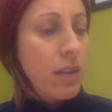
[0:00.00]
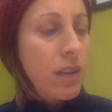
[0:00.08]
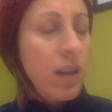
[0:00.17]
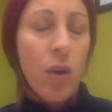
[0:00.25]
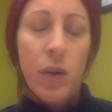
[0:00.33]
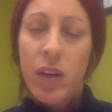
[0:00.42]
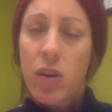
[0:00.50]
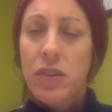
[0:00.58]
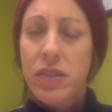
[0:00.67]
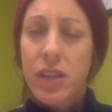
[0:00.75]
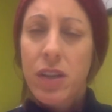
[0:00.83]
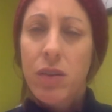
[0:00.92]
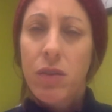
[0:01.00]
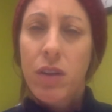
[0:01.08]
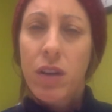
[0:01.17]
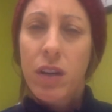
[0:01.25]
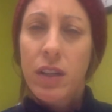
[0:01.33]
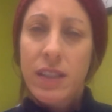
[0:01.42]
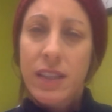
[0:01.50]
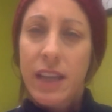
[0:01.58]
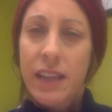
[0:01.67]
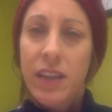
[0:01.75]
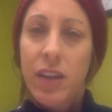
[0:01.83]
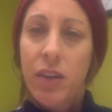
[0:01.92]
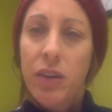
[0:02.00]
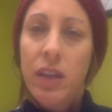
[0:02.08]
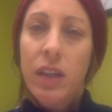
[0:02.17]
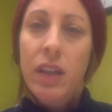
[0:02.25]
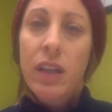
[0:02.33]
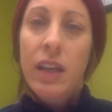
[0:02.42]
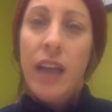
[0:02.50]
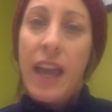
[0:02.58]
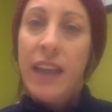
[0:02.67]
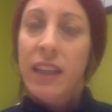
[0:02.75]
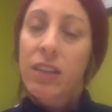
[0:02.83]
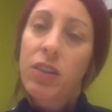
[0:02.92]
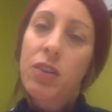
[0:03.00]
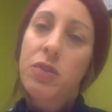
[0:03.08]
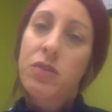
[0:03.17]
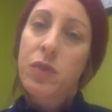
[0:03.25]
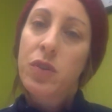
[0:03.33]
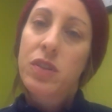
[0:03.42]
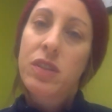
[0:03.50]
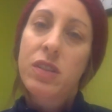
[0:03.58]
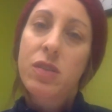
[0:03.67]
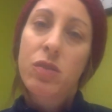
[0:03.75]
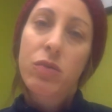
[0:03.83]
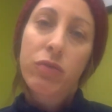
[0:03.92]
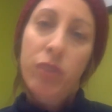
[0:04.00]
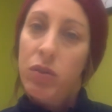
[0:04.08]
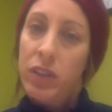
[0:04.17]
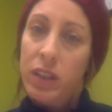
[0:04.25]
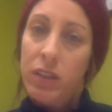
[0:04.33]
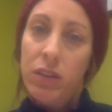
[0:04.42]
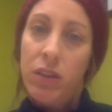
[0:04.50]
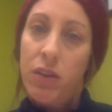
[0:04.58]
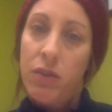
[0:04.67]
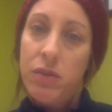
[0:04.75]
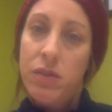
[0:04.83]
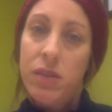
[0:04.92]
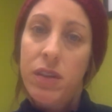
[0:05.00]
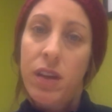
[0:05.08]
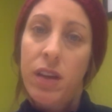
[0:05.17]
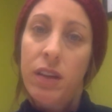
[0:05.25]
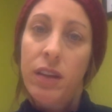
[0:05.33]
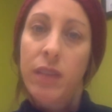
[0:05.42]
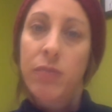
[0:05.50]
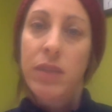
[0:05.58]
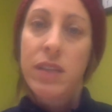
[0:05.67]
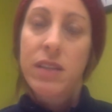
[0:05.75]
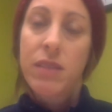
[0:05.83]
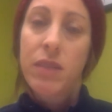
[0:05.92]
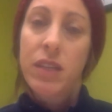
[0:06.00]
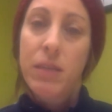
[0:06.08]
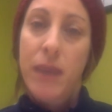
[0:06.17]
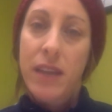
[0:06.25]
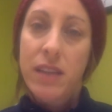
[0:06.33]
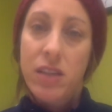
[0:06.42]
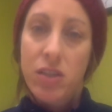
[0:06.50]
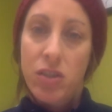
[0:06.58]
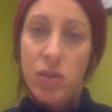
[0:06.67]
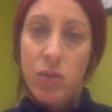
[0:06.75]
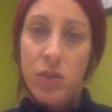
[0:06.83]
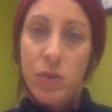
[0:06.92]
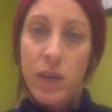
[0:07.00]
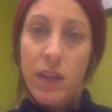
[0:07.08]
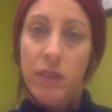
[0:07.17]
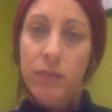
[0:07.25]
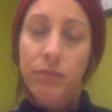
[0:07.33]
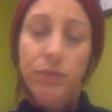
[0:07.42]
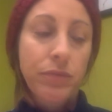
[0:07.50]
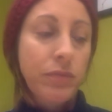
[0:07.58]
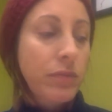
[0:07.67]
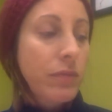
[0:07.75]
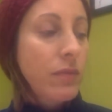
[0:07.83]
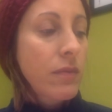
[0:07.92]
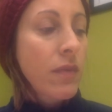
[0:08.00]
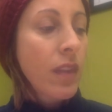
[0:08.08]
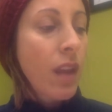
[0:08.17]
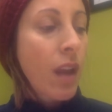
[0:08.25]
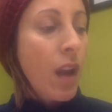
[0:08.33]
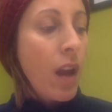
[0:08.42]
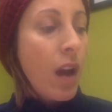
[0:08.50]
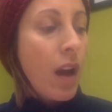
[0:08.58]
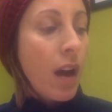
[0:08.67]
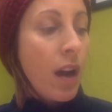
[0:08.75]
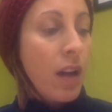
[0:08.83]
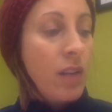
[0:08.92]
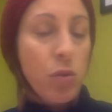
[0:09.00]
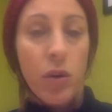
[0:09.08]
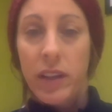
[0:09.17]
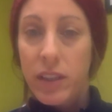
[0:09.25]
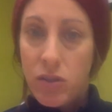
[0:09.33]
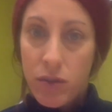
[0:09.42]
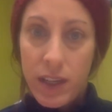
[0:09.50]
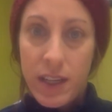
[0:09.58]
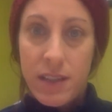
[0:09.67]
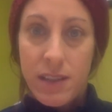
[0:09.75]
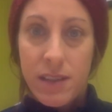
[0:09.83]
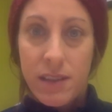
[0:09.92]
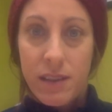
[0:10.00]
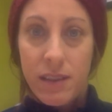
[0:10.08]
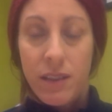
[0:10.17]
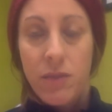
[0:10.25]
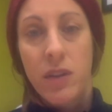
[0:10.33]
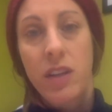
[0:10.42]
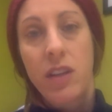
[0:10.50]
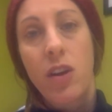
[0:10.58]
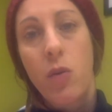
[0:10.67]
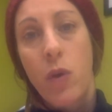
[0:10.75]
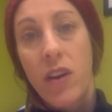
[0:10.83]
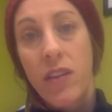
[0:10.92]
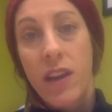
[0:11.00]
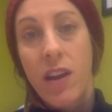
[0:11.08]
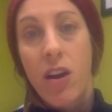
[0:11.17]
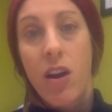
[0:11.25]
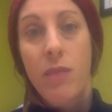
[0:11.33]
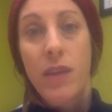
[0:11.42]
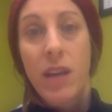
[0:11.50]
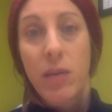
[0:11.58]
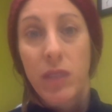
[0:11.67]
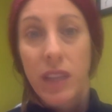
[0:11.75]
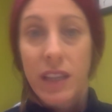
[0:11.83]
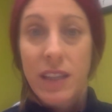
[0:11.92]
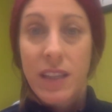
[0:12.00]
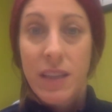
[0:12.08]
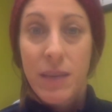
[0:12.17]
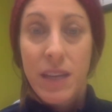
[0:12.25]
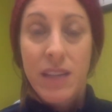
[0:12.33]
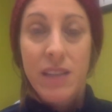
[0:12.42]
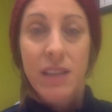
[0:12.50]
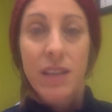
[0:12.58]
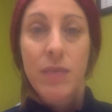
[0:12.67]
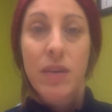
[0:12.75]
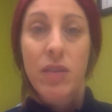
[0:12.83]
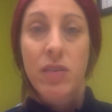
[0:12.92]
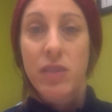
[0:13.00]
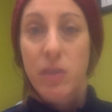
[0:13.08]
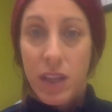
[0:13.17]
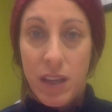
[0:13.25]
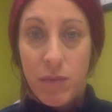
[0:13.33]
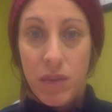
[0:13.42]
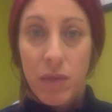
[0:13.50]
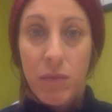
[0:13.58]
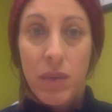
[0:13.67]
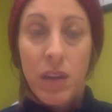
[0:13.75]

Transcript: and also on a side note, hanging clothes versus folded clothes can be something to pay attention to as well. Toiletries, you want to know where they are, be able to get to them easily, but also keep them